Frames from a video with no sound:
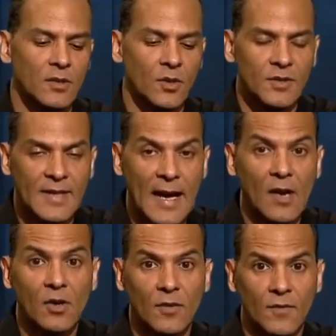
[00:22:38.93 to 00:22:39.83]
You're
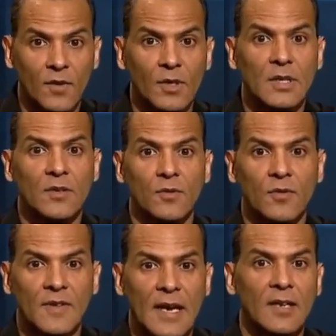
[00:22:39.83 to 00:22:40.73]
down converting to
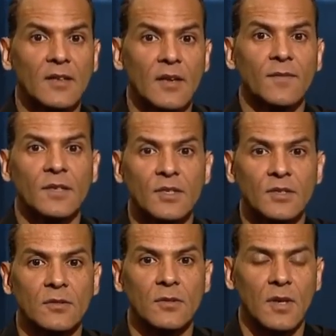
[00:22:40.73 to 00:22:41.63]
standard
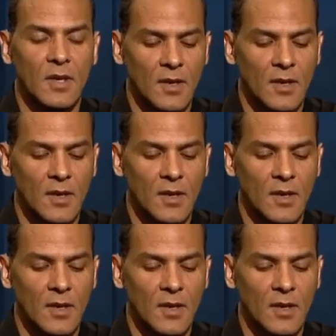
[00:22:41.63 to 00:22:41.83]
definition